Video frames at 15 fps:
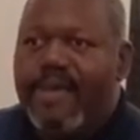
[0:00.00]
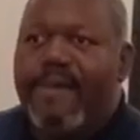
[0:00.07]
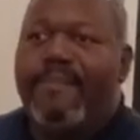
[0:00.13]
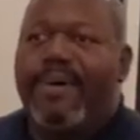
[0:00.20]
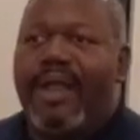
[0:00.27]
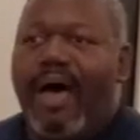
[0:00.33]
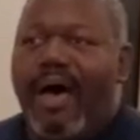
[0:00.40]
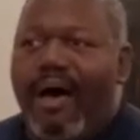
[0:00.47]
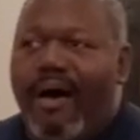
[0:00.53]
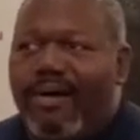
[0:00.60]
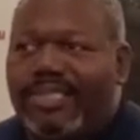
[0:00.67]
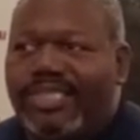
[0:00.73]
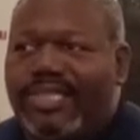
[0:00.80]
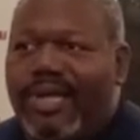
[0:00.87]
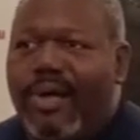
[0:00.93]
But
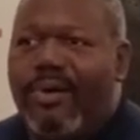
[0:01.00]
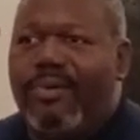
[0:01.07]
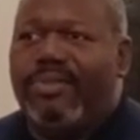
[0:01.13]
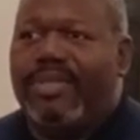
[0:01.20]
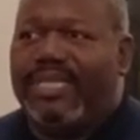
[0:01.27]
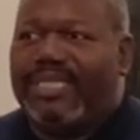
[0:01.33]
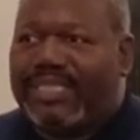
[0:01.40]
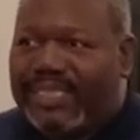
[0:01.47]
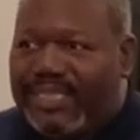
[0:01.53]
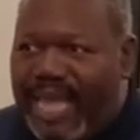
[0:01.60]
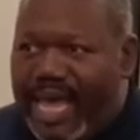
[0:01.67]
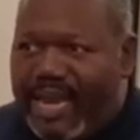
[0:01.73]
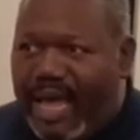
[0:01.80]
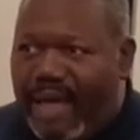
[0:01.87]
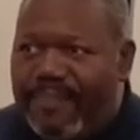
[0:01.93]
also the
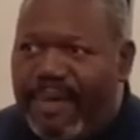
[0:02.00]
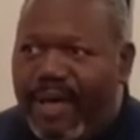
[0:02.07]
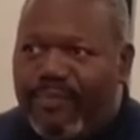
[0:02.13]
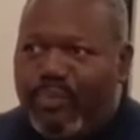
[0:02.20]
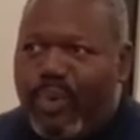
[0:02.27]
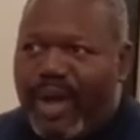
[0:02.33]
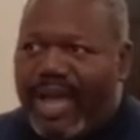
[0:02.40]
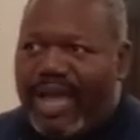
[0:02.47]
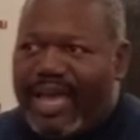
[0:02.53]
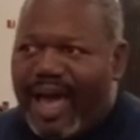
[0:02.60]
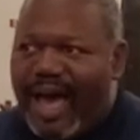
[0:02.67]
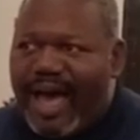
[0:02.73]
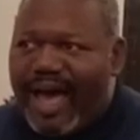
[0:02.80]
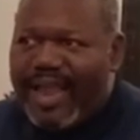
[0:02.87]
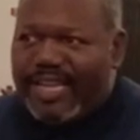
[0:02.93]
setup of what
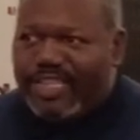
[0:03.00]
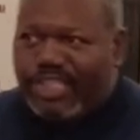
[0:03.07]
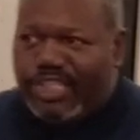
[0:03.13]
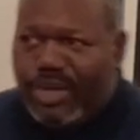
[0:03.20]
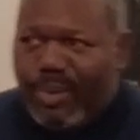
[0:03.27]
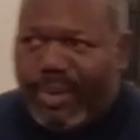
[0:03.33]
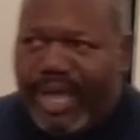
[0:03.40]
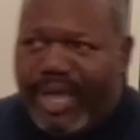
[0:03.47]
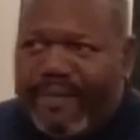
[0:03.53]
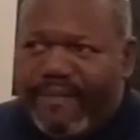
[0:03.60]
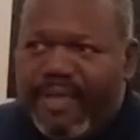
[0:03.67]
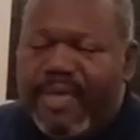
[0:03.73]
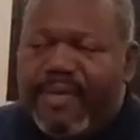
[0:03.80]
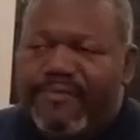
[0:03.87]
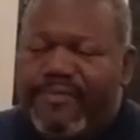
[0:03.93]
God is
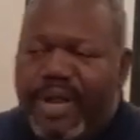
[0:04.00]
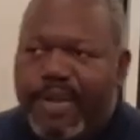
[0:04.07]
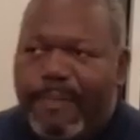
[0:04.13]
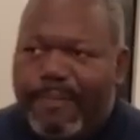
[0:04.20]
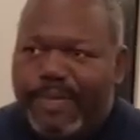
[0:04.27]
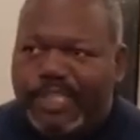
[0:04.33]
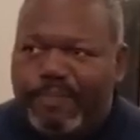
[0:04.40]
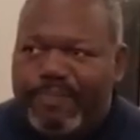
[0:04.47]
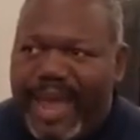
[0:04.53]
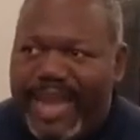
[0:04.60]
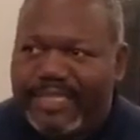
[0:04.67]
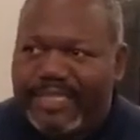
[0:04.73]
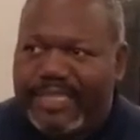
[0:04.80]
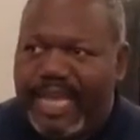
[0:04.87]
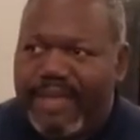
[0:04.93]
doing from the
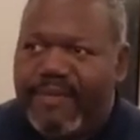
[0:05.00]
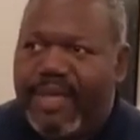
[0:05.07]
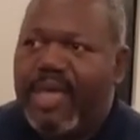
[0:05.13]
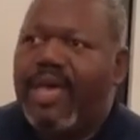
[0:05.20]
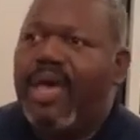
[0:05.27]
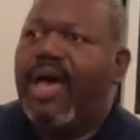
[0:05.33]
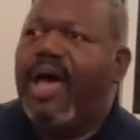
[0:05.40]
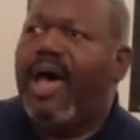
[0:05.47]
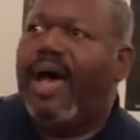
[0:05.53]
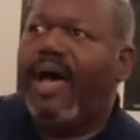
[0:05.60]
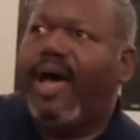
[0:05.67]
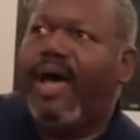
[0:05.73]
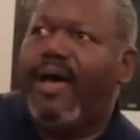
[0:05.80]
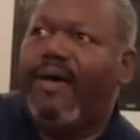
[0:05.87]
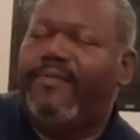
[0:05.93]
perspective
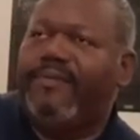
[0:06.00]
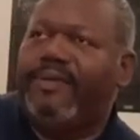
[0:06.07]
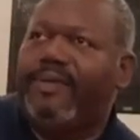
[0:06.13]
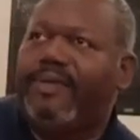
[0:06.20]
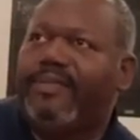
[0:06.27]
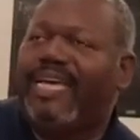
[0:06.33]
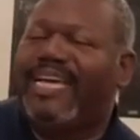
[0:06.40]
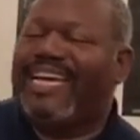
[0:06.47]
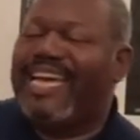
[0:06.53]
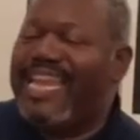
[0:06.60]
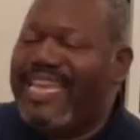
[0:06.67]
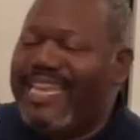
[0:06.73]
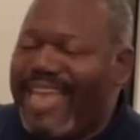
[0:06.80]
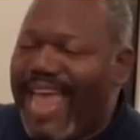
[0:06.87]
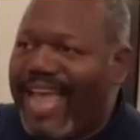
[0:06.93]
of the
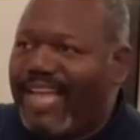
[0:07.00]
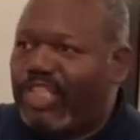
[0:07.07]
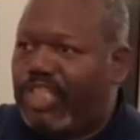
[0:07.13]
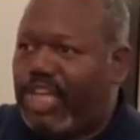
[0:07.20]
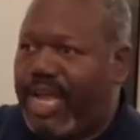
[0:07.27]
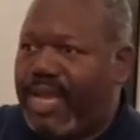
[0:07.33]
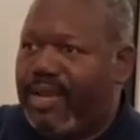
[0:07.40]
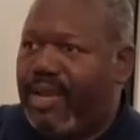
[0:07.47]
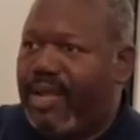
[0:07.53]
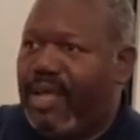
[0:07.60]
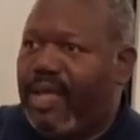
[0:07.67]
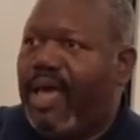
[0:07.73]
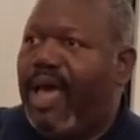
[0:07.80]
connection